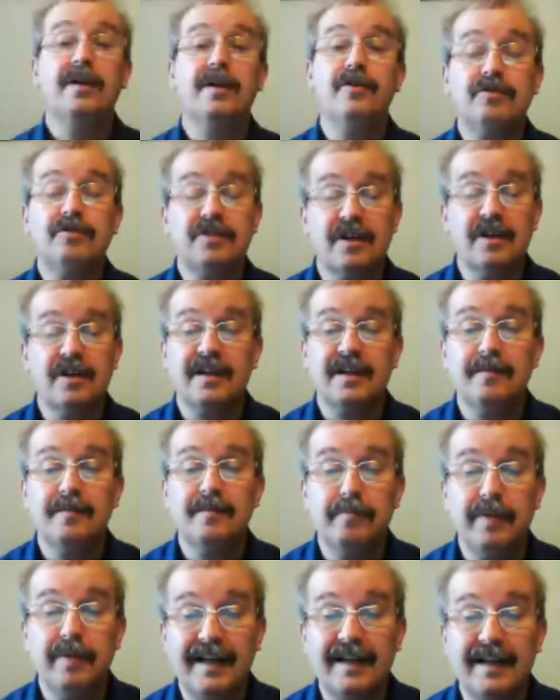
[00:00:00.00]
people are not
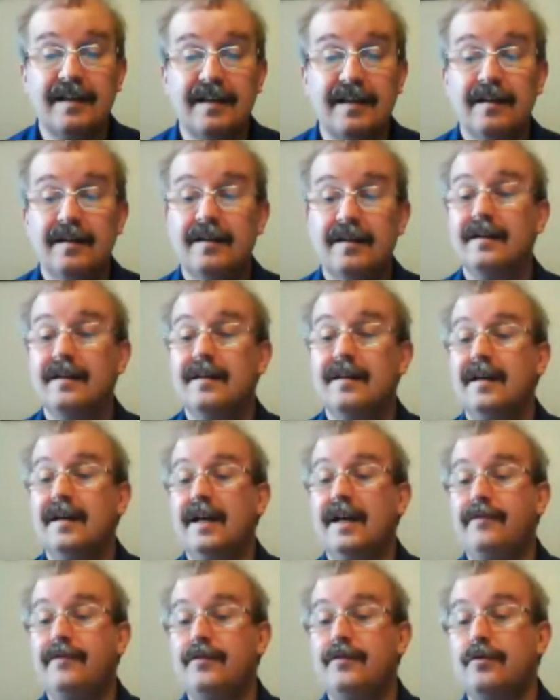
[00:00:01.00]
going to come back
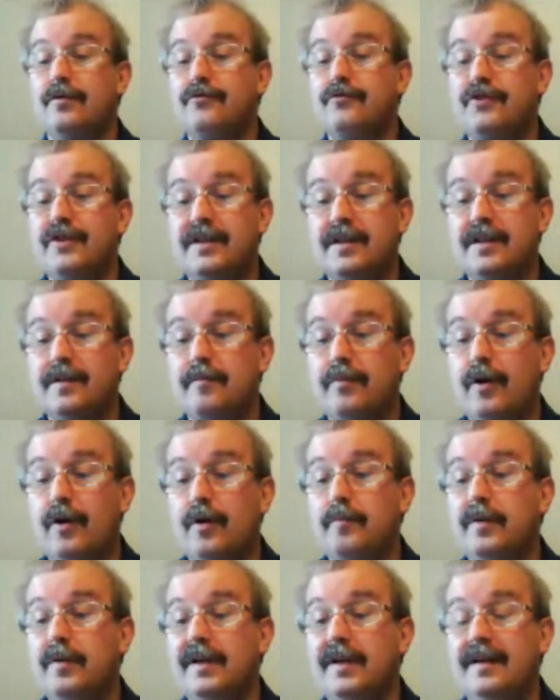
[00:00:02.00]
if you don't treat
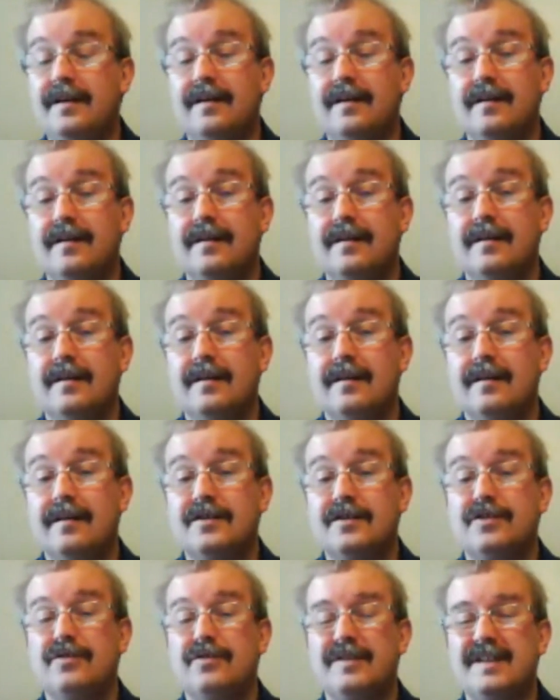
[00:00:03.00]
them properly.
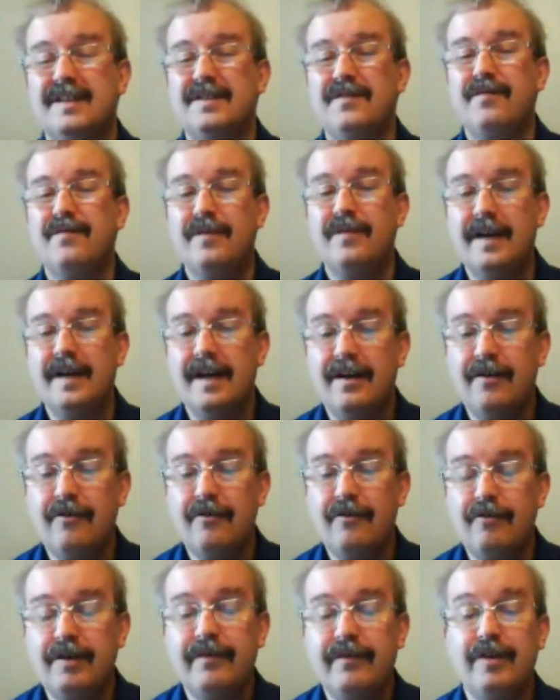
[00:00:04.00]
So it is
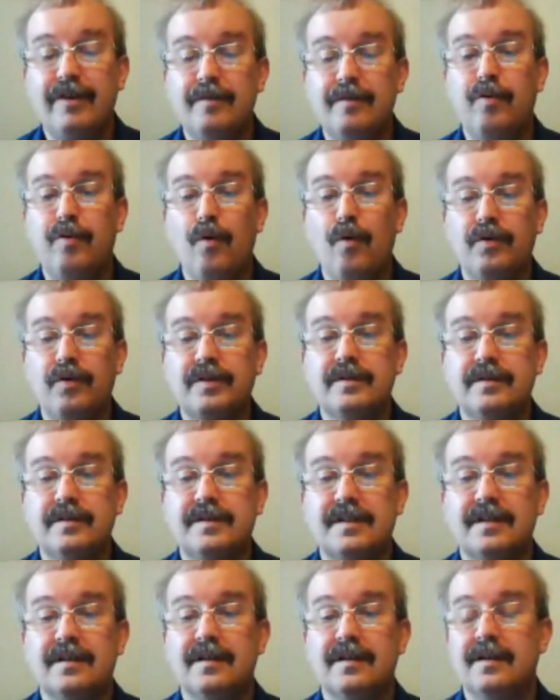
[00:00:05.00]
very, very
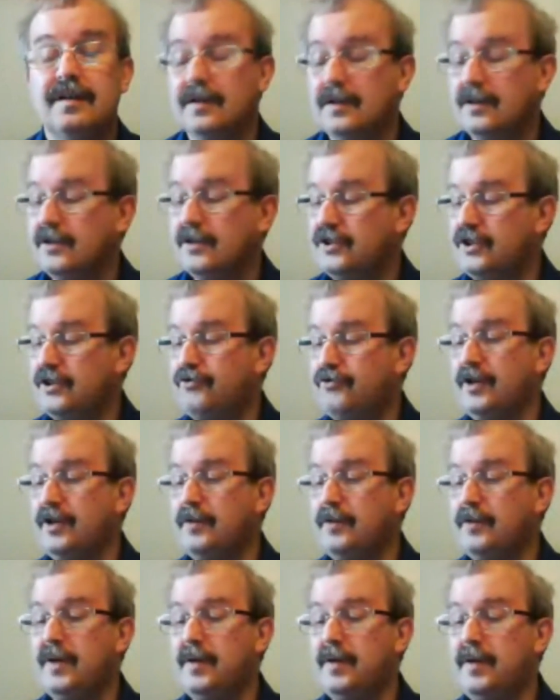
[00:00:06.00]
important
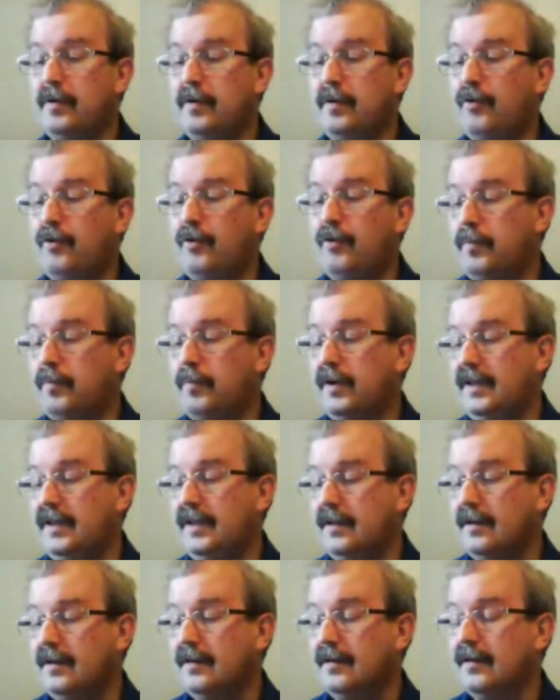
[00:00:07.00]
to treat people
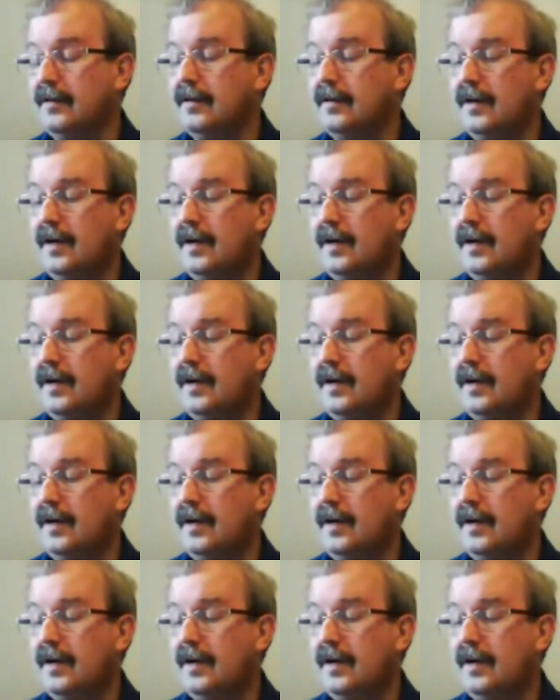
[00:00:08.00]
properly.